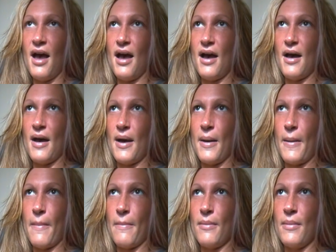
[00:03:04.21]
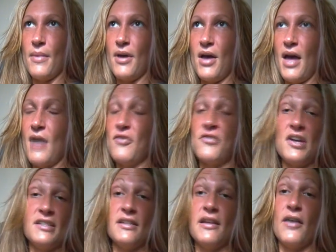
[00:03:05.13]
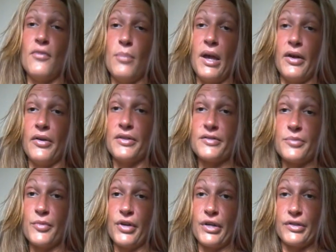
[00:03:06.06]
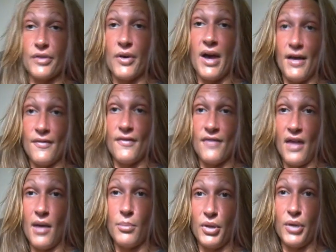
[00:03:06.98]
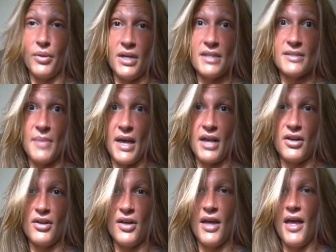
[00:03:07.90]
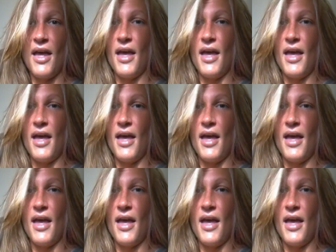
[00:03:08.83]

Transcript: Um, however, I did have a bagel this morning, so half of that bloat is bagel.